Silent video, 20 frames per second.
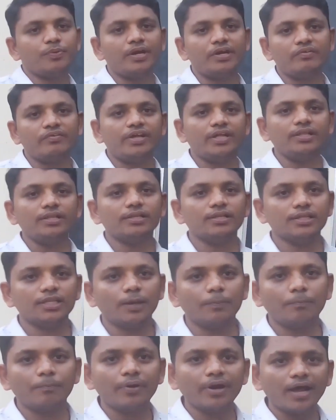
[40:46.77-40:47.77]
between
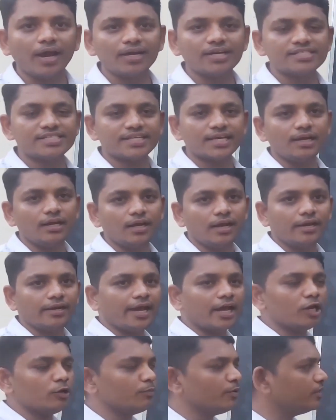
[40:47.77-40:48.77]
the plant cell
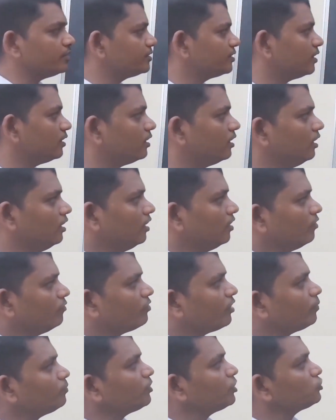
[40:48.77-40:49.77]
and animal cell.
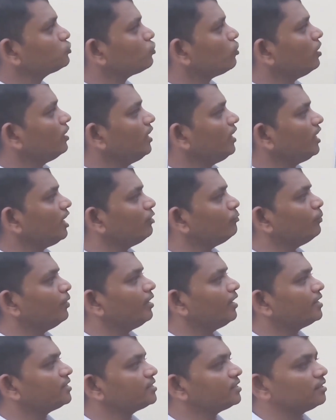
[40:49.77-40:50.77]
From the starting of
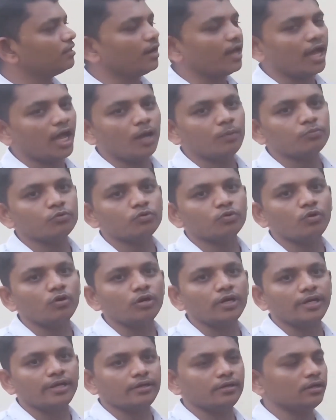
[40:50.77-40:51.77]
my lesson, I am
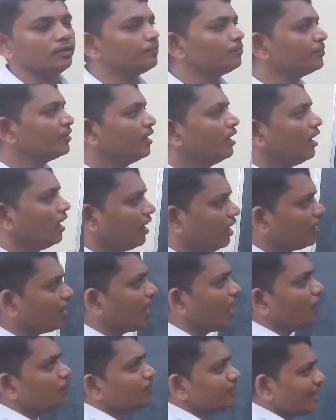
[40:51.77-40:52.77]

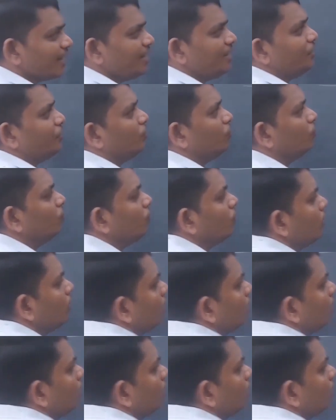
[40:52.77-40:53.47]
telling you